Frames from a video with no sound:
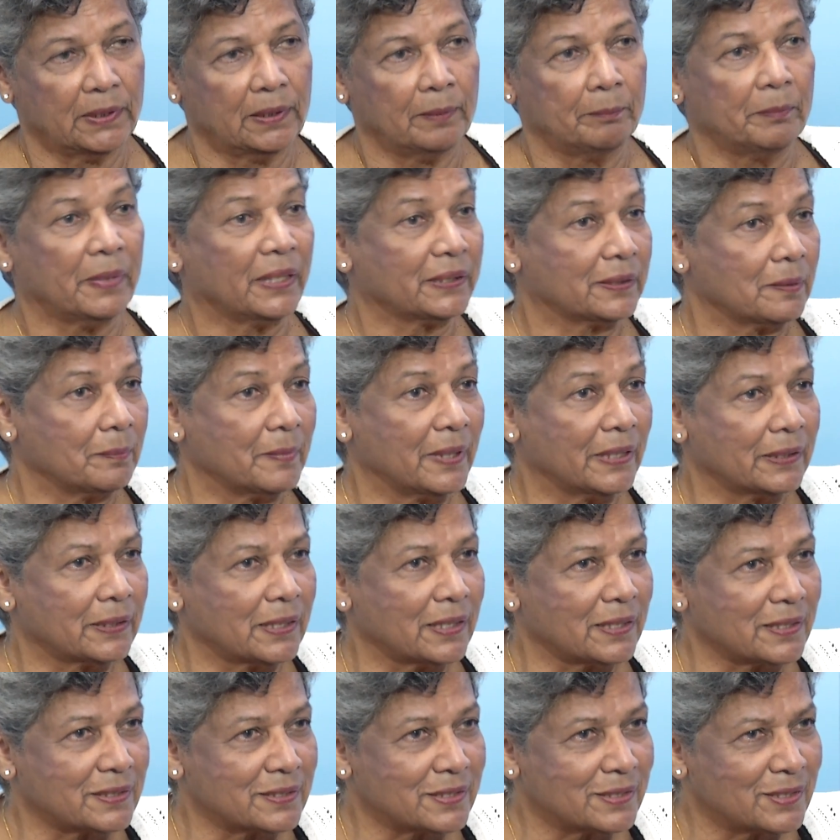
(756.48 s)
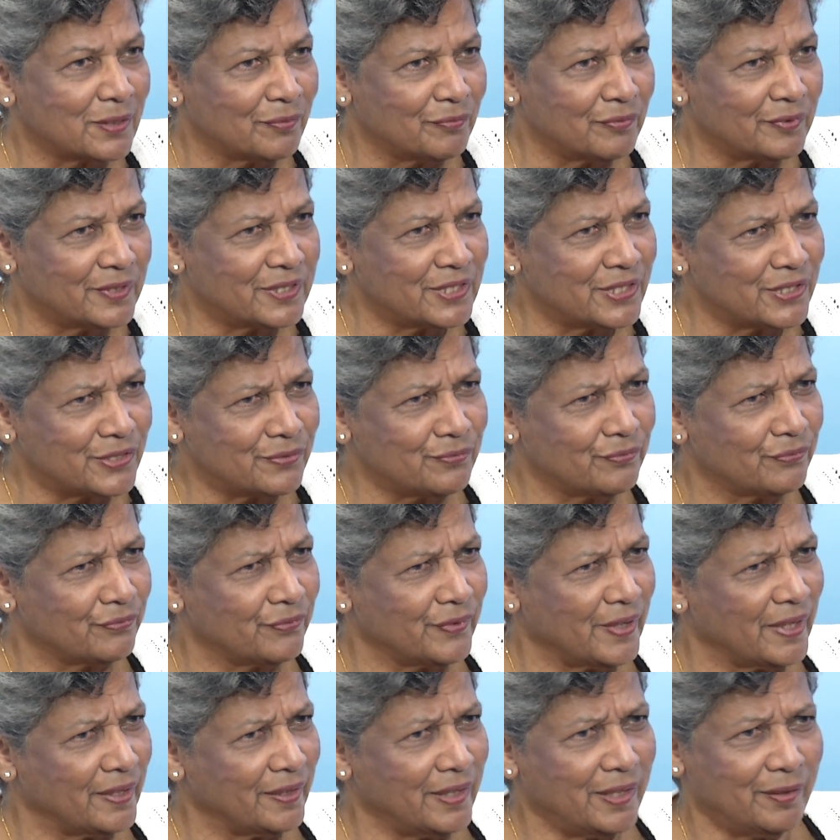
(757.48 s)
mathematics, which is
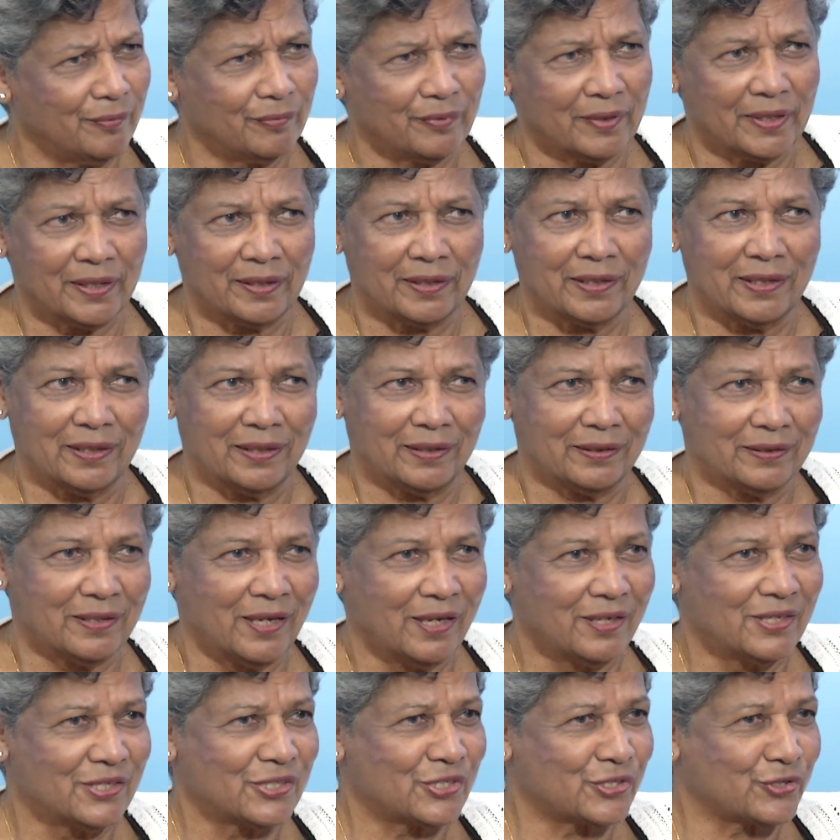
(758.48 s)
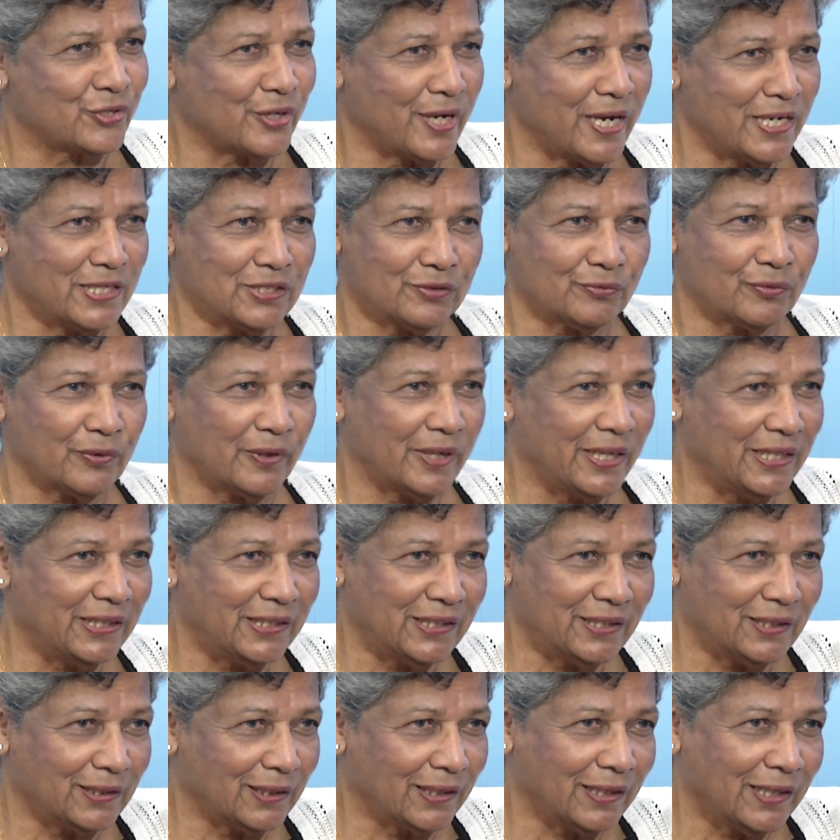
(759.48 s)
very, very strange for
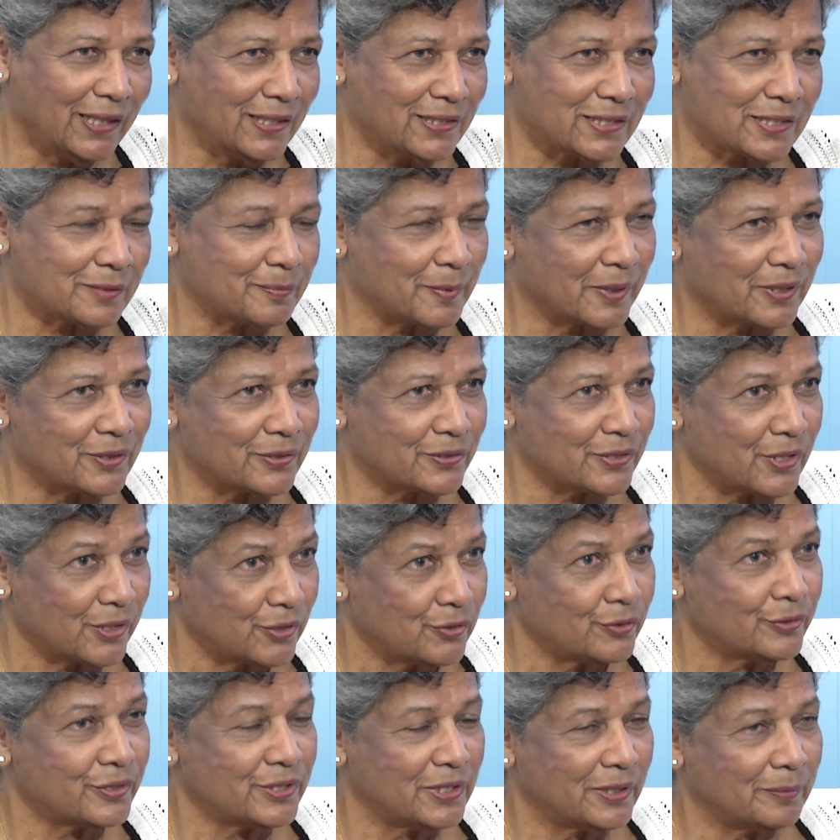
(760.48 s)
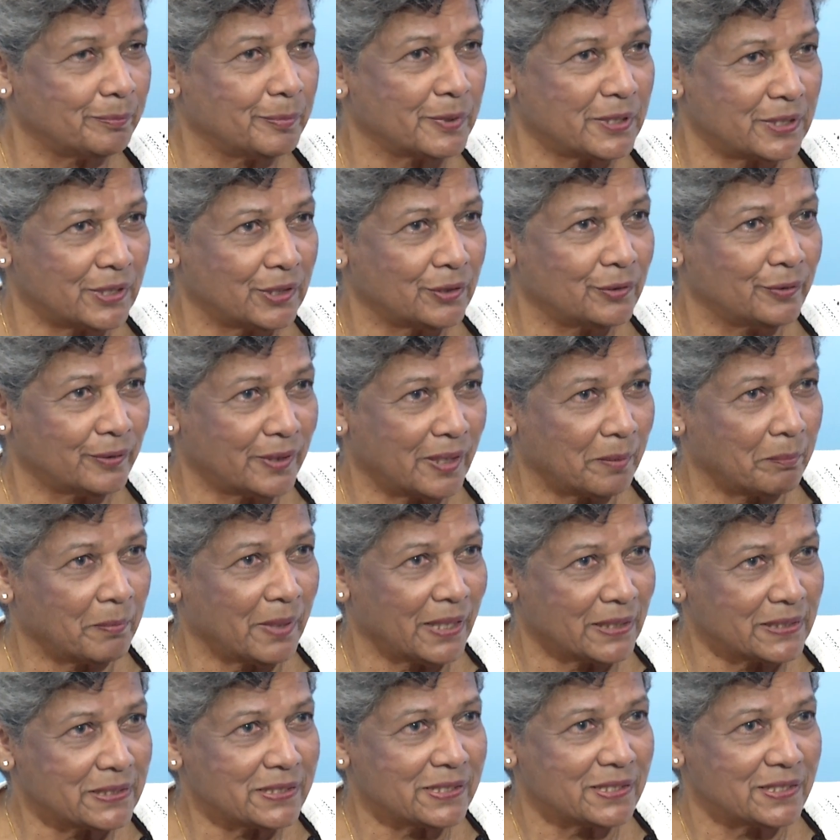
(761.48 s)
Indian kids because they're usually pretty good at
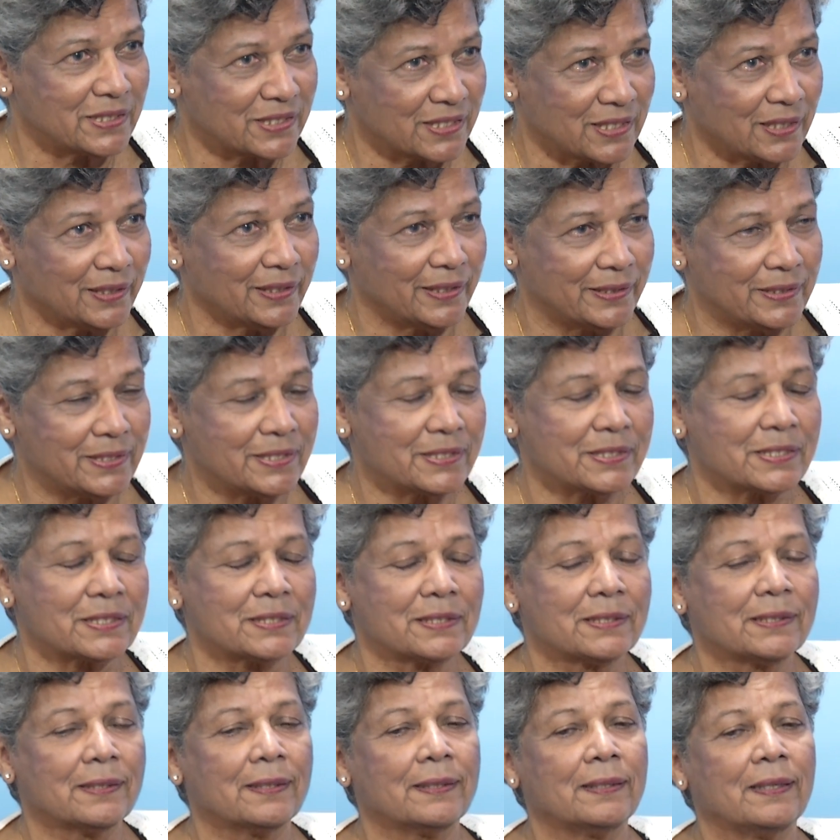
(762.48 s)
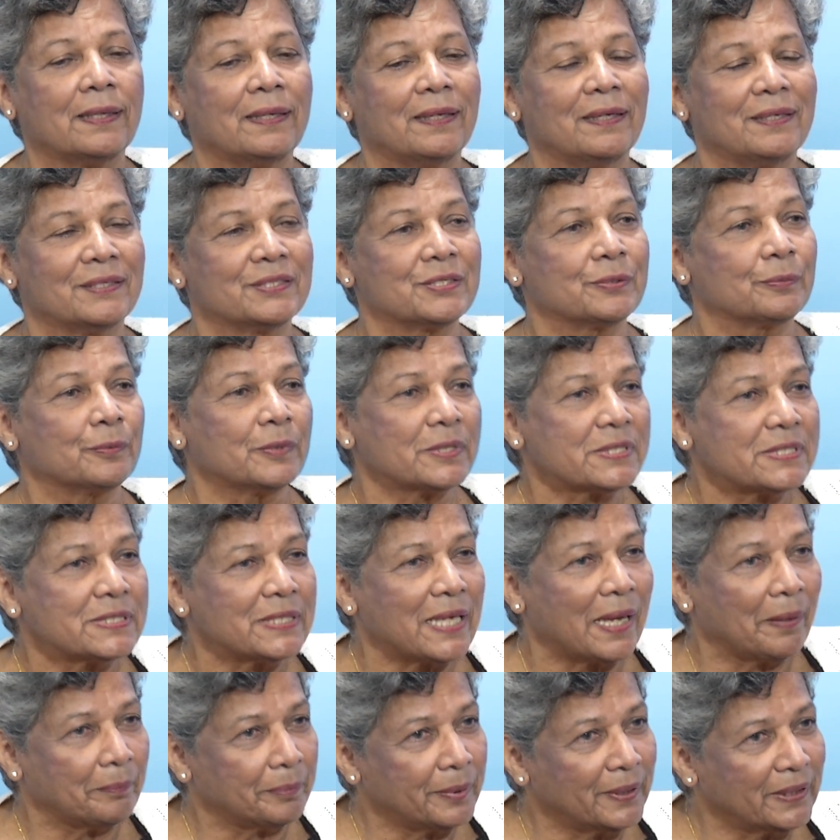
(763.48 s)
maths and science. Yeah. So what's
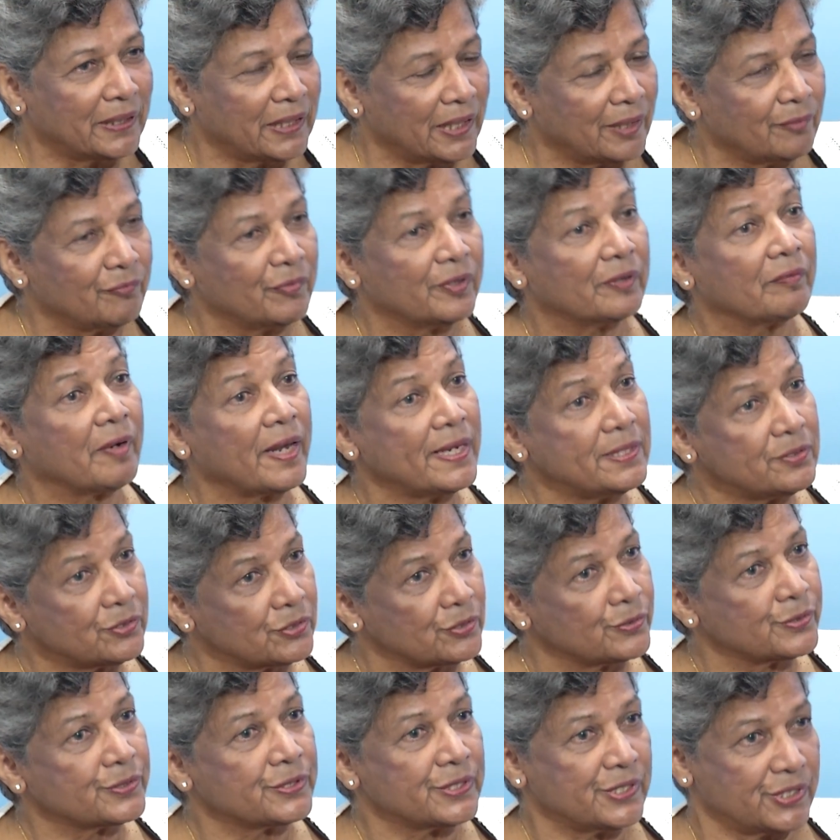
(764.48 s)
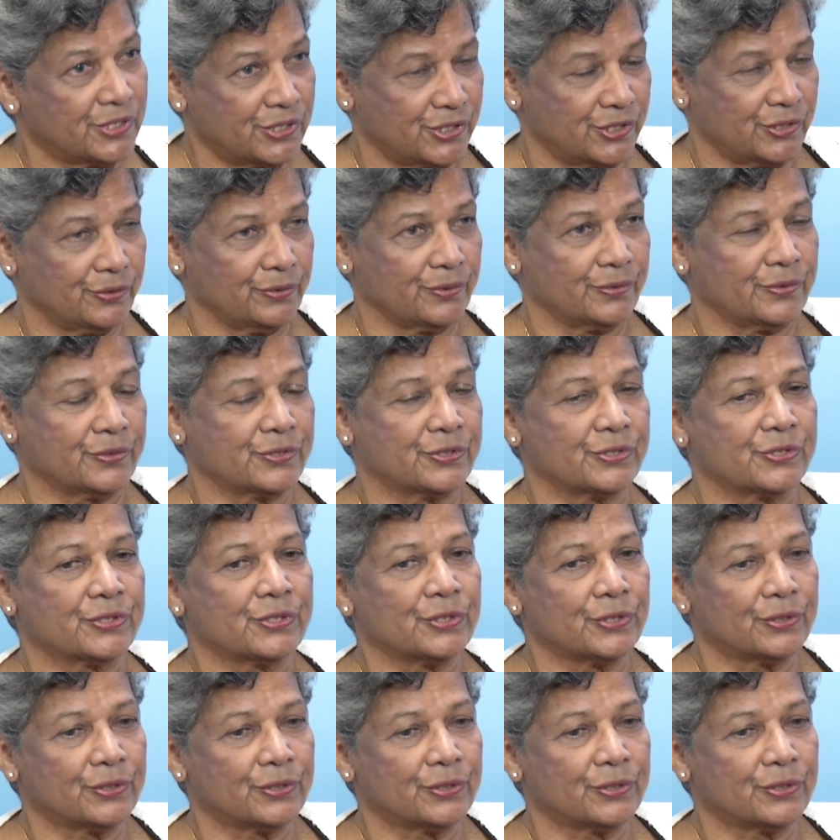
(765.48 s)
happening? And we raised those issues,